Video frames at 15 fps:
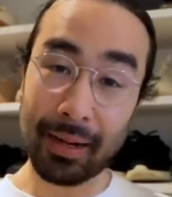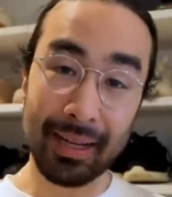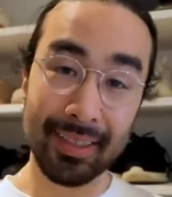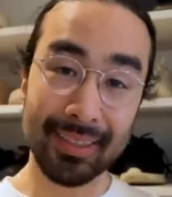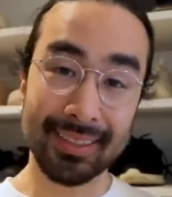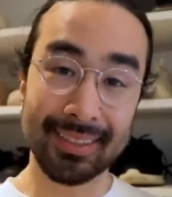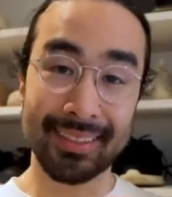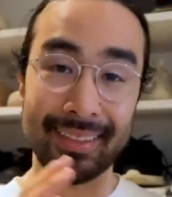
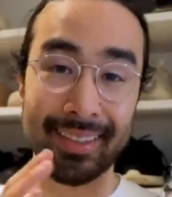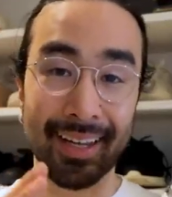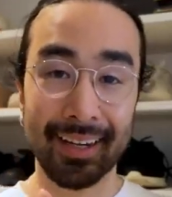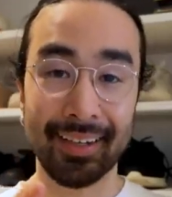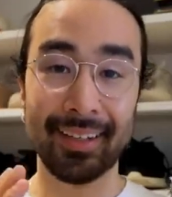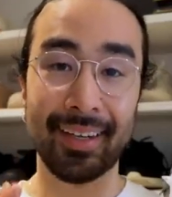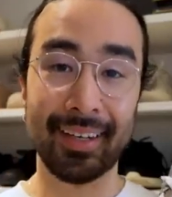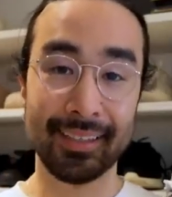Balance
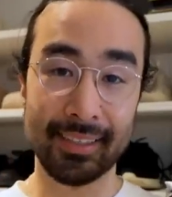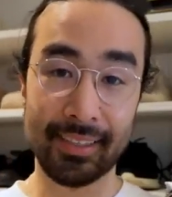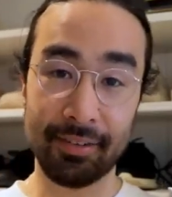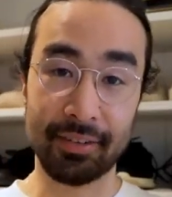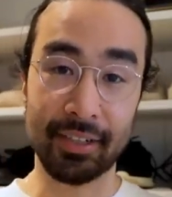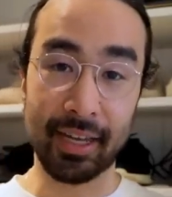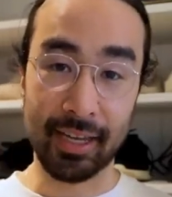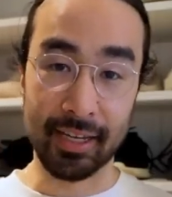
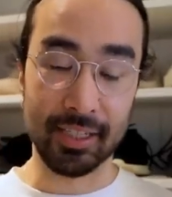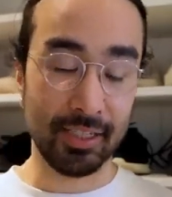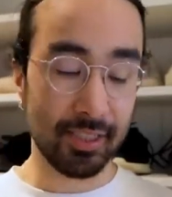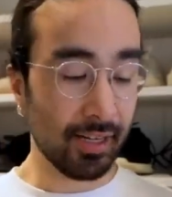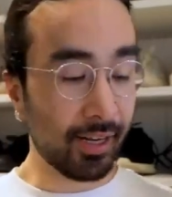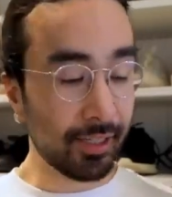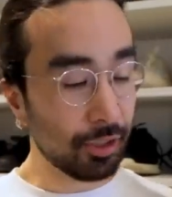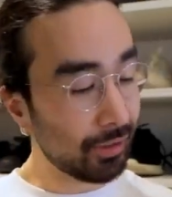
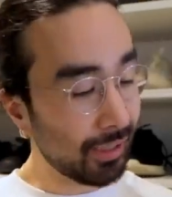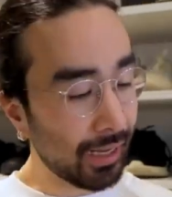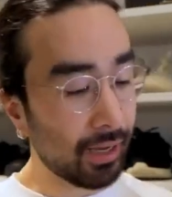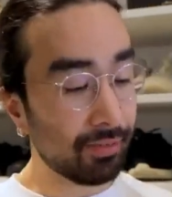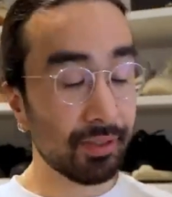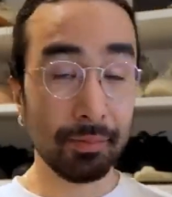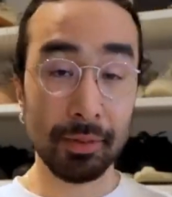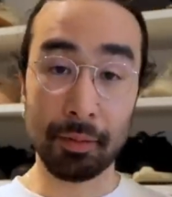997H. I know they
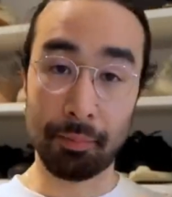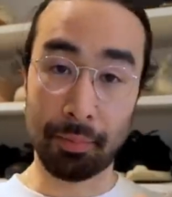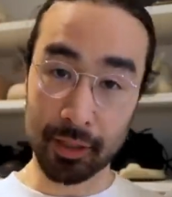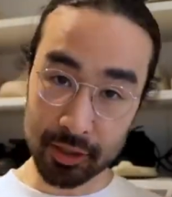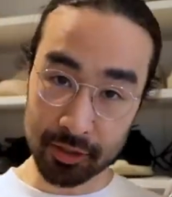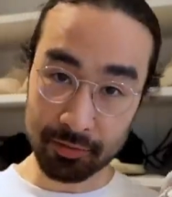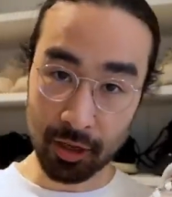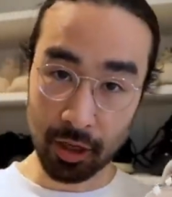have them in a
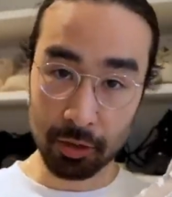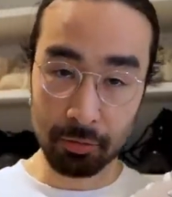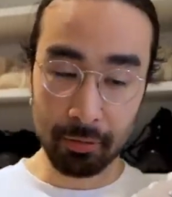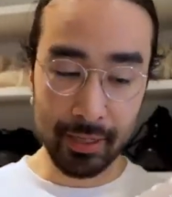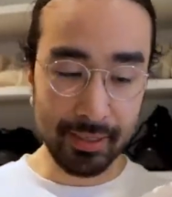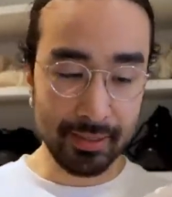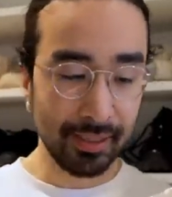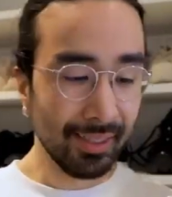bunch of
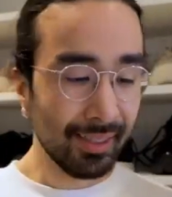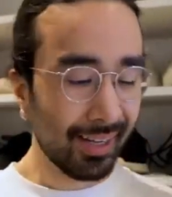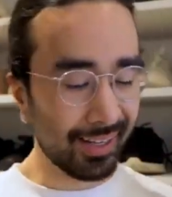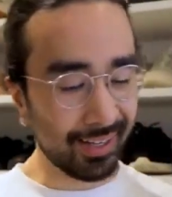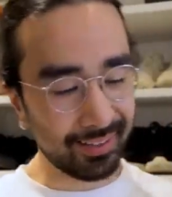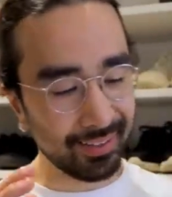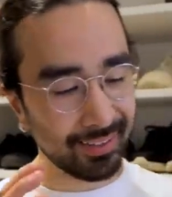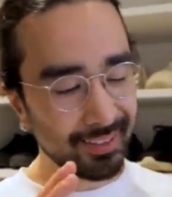colorways,
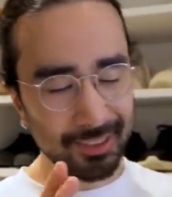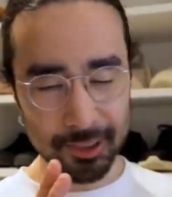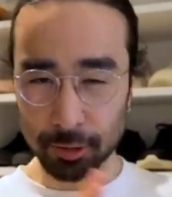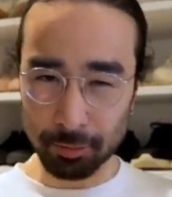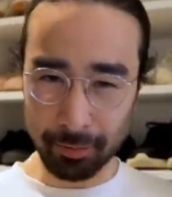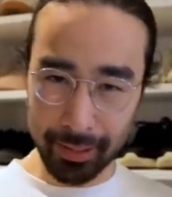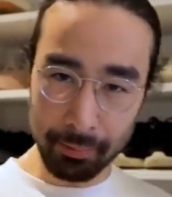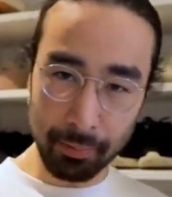and I think this
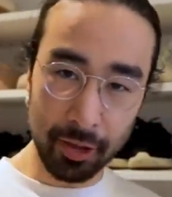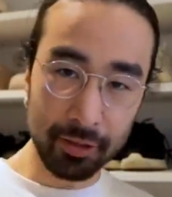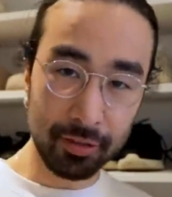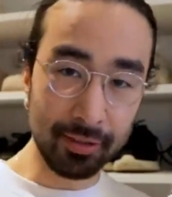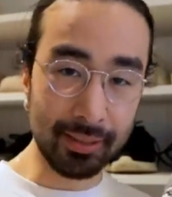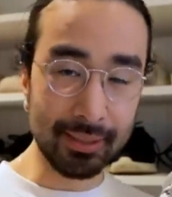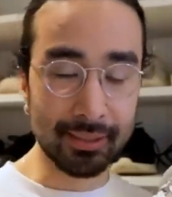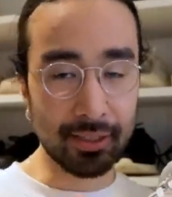gray
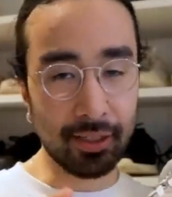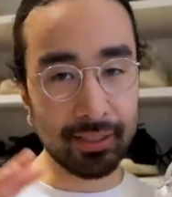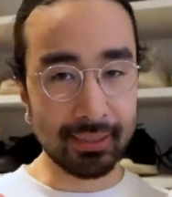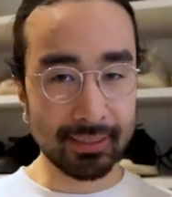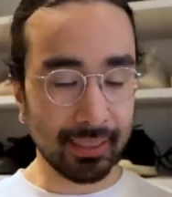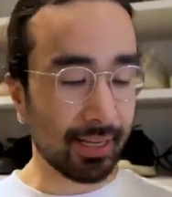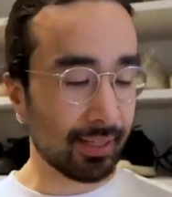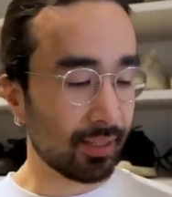model is not
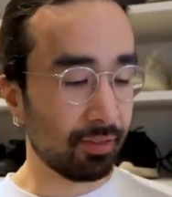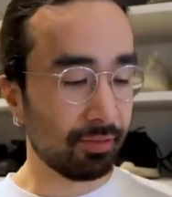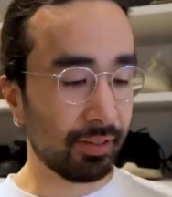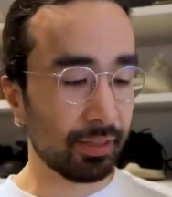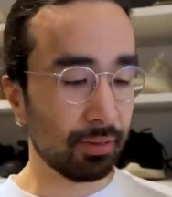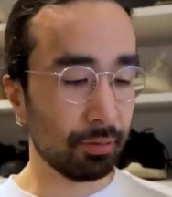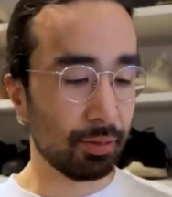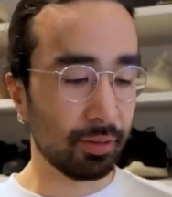exactly
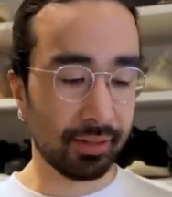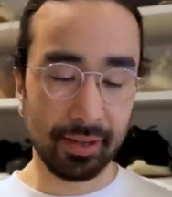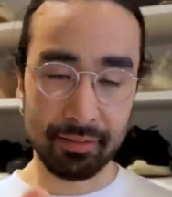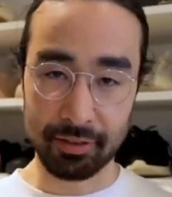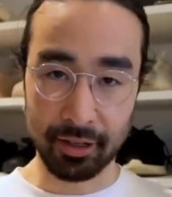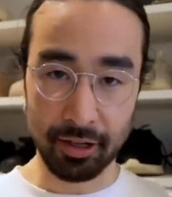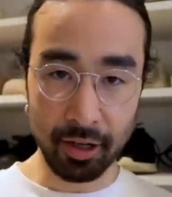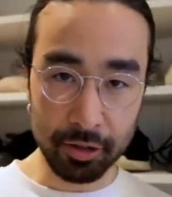available in
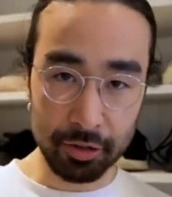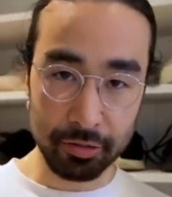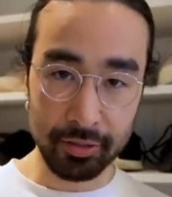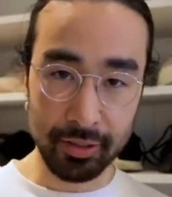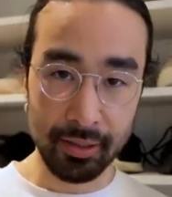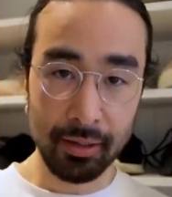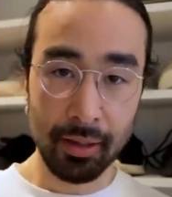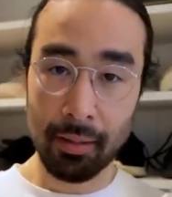every
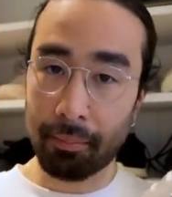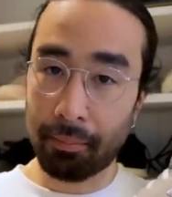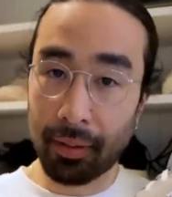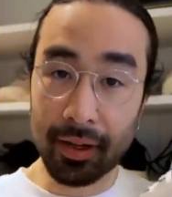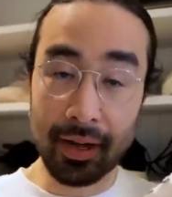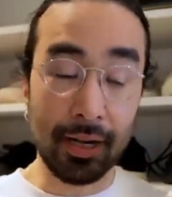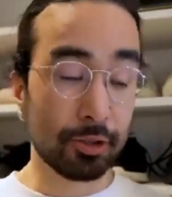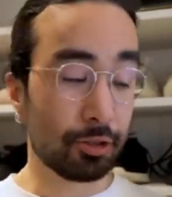country,
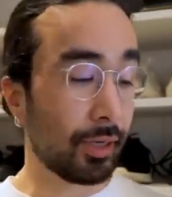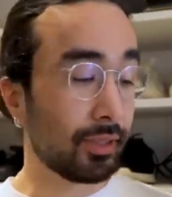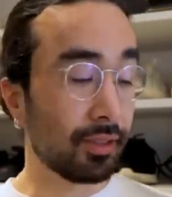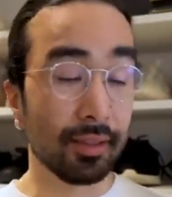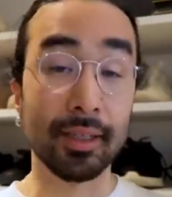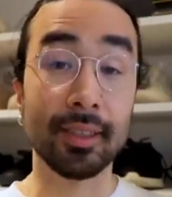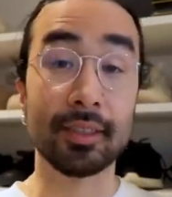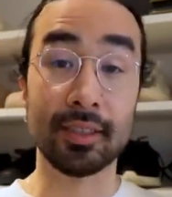but I'll try
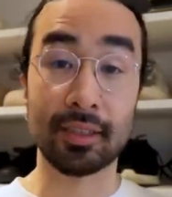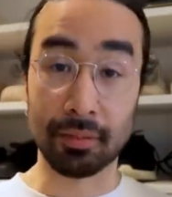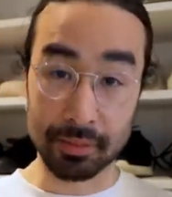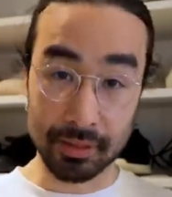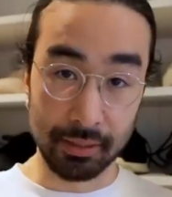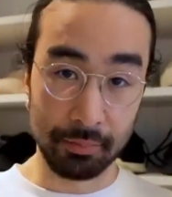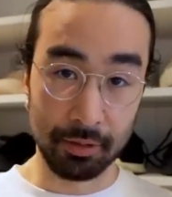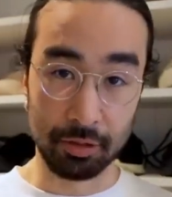to link to some
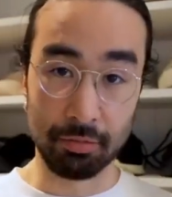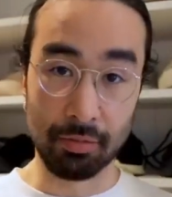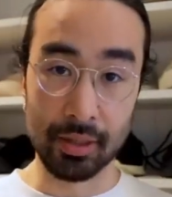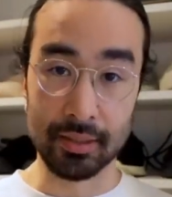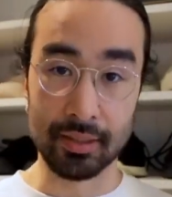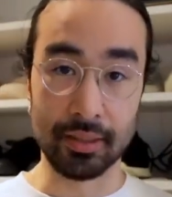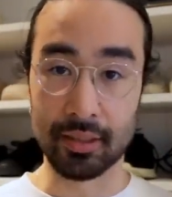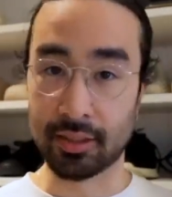similar
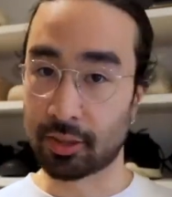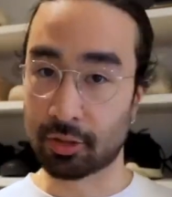ones in the